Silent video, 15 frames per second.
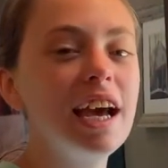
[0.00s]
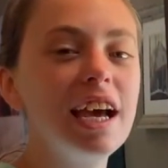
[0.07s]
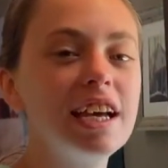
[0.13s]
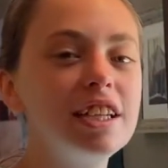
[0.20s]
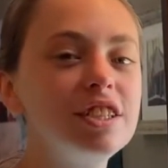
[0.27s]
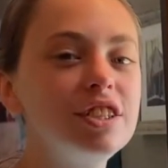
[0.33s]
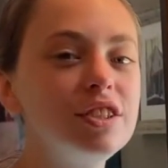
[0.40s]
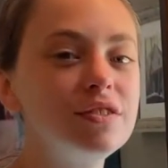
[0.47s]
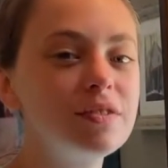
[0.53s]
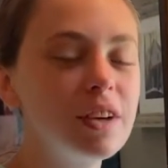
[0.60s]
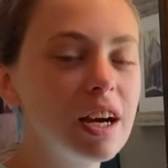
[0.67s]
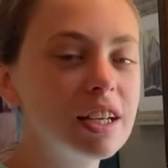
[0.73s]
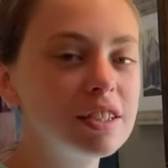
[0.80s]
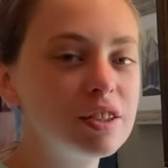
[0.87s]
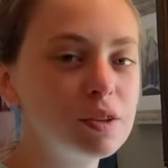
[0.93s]
is you've
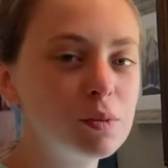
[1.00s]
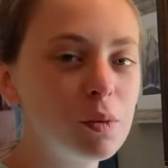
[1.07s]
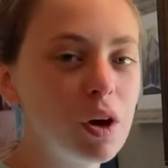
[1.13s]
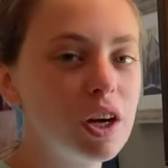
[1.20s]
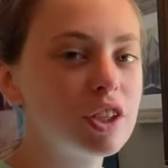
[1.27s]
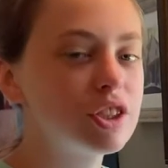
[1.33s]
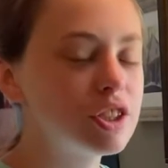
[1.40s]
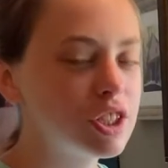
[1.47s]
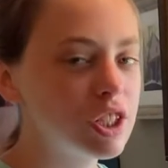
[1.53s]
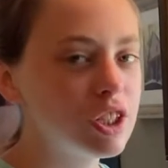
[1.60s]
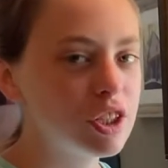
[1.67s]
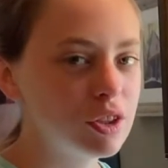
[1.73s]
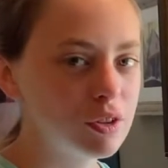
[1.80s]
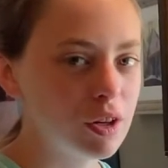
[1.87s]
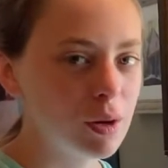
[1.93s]
got to wash the
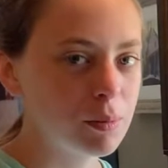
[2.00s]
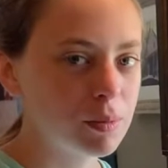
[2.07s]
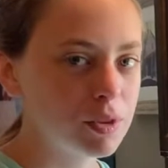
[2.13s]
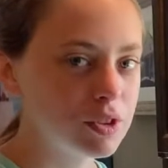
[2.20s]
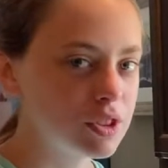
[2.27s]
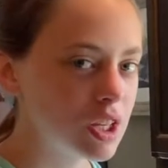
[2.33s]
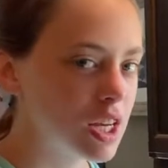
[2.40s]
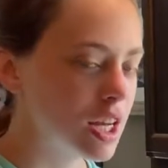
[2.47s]
cucumbers.